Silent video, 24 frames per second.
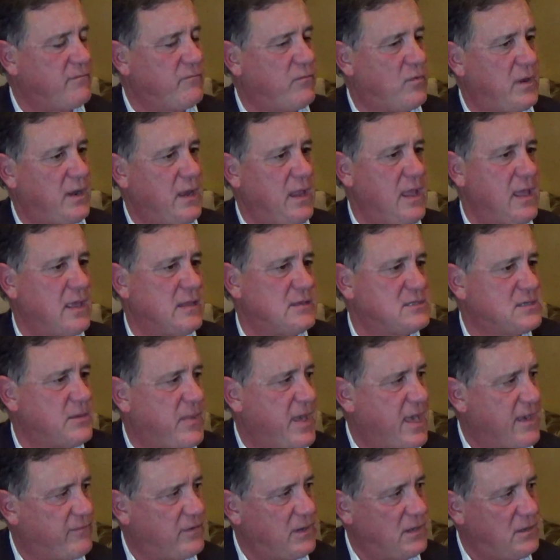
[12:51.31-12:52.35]
of what he ends up
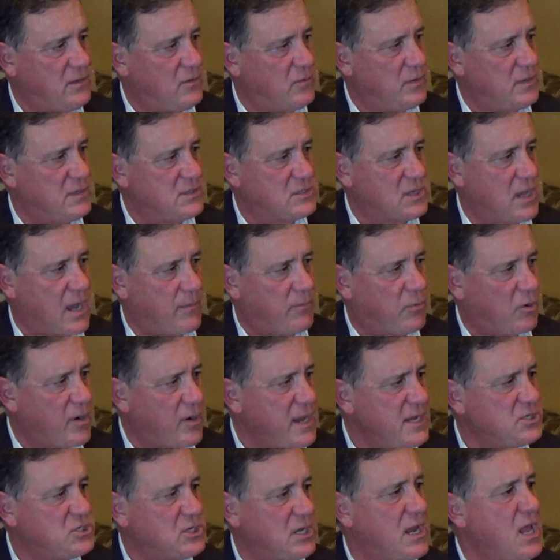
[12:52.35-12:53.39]
having to do in his
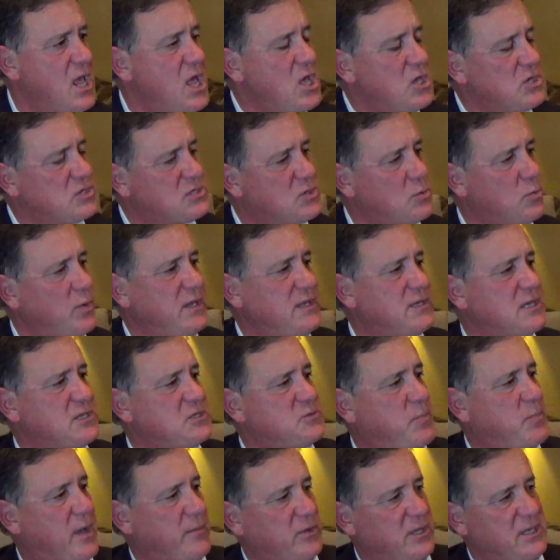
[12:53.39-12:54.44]
operation. So we
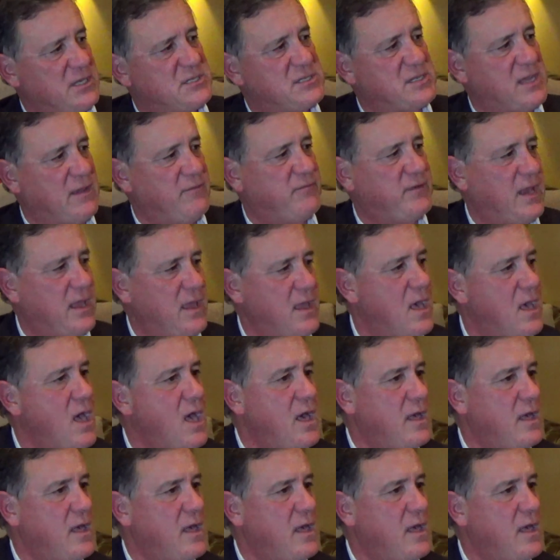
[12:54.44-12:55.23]
touch public safety.